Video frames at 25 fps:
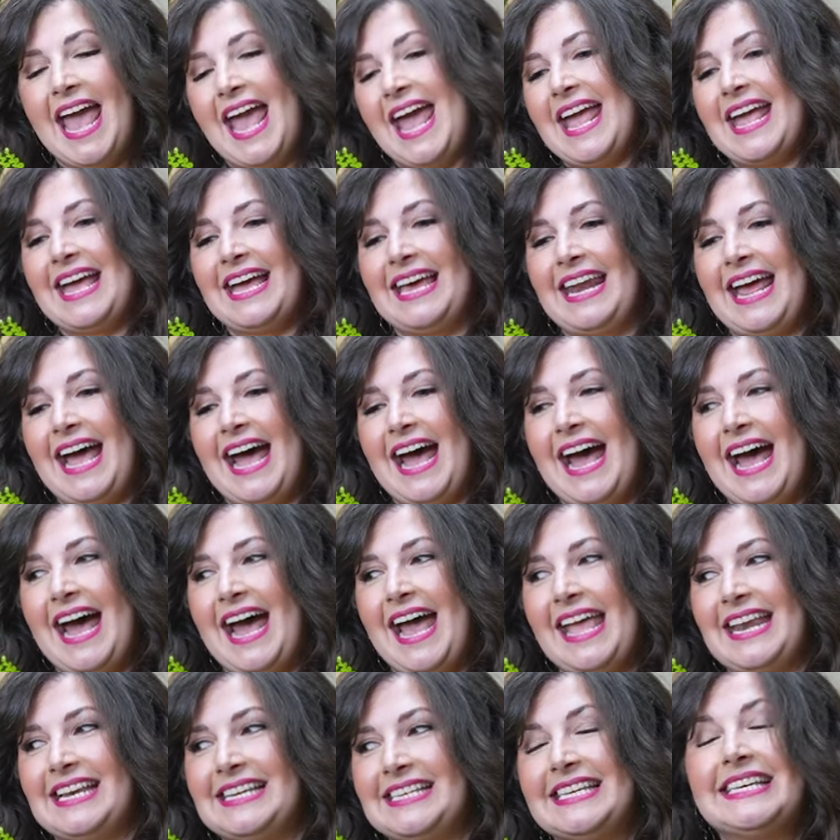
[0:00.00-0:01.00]
And
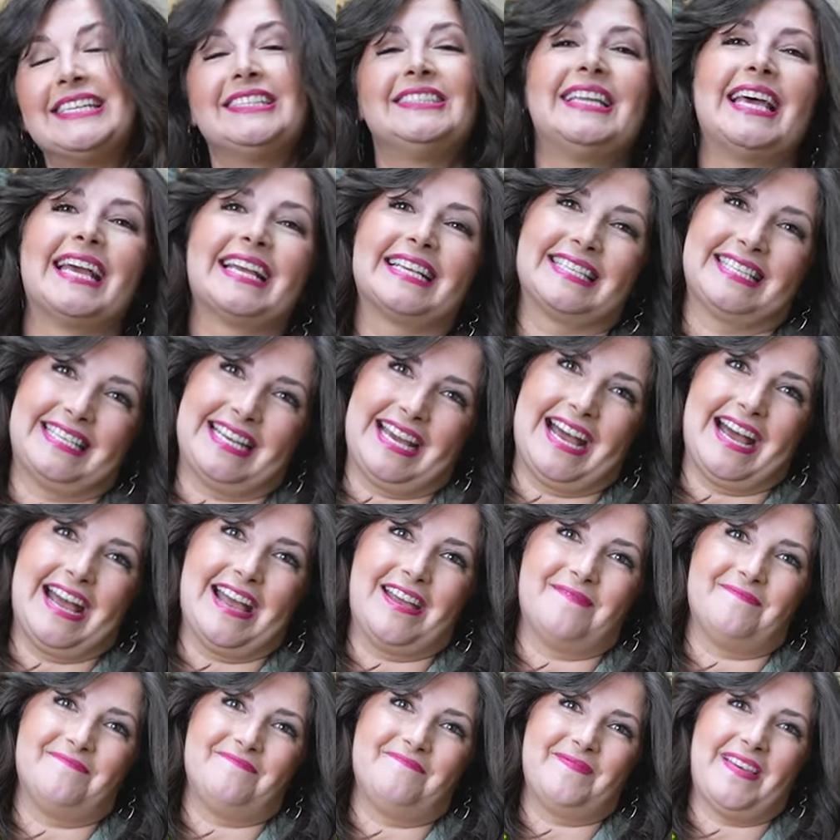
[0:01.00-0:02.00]
until next
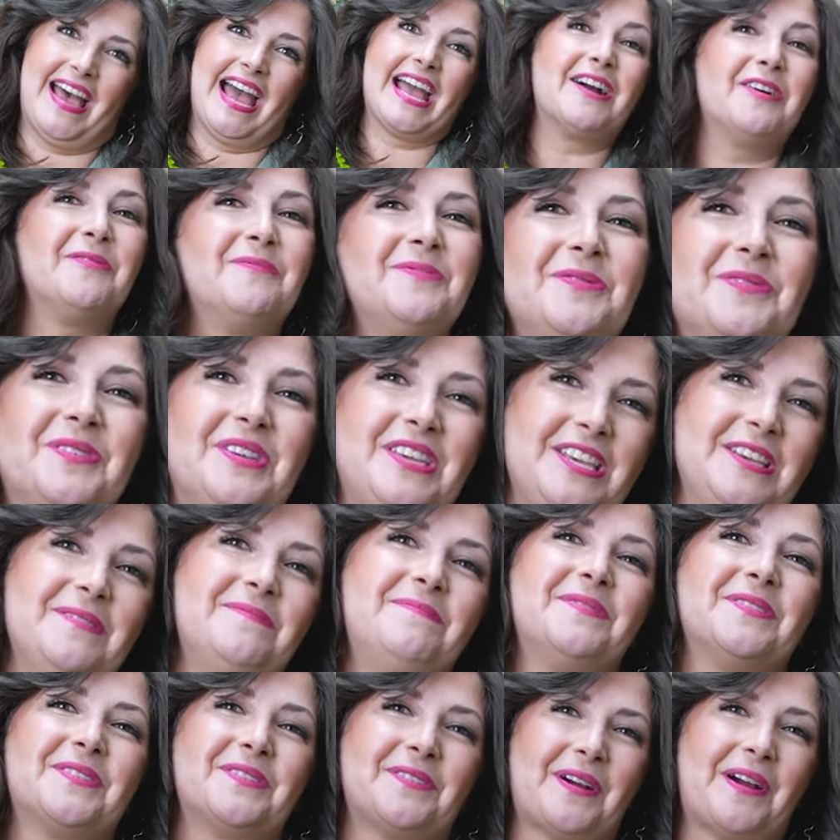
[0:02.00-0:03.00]
time, I hope you
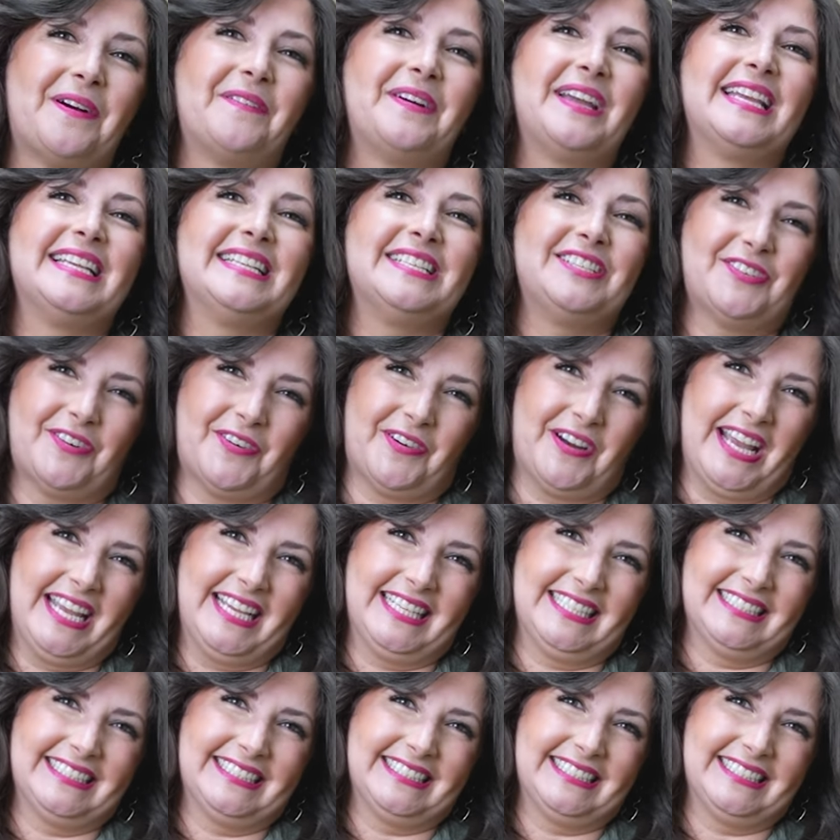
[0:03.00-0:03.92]
keep growing joy.